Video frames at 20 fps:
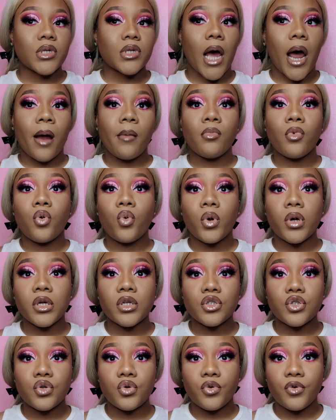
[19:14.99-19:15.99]
I'm going
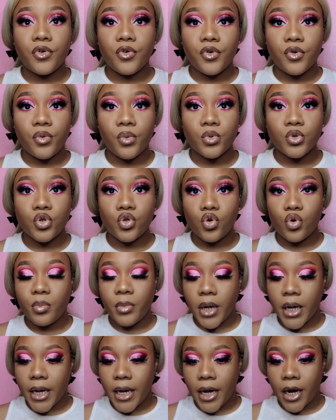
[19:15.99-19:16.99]
to do
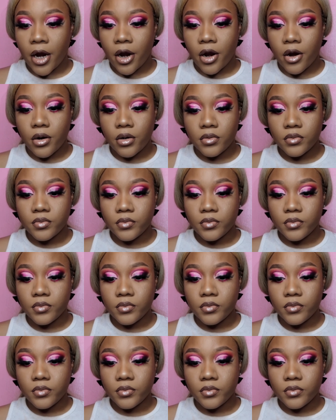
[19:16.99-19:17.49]
my hair